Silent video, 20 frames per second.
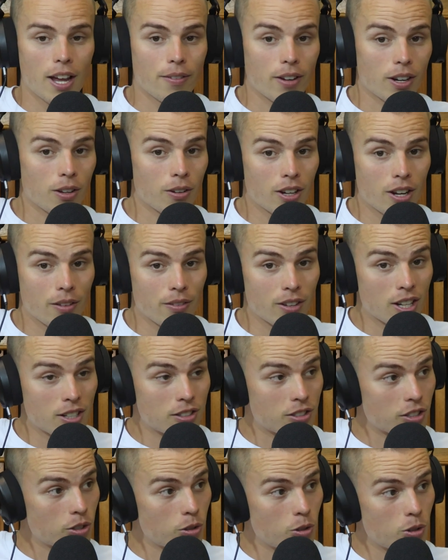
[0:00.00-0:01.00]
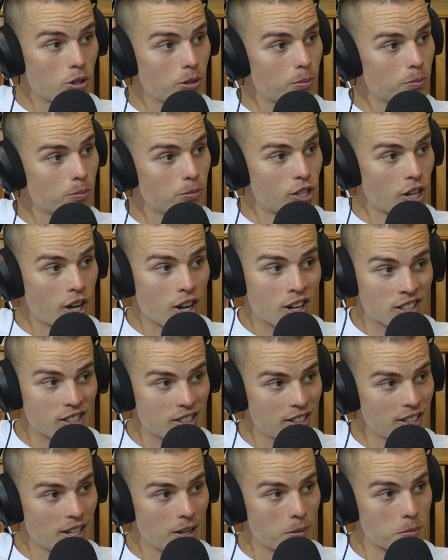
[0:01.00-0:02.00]
If anyone ever needs to talk,
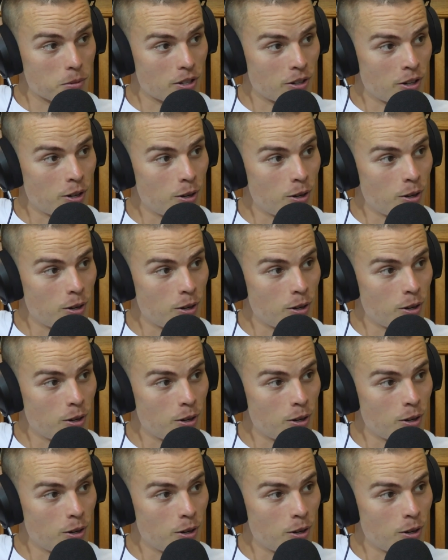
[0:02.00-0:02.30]
Johnny's DMs are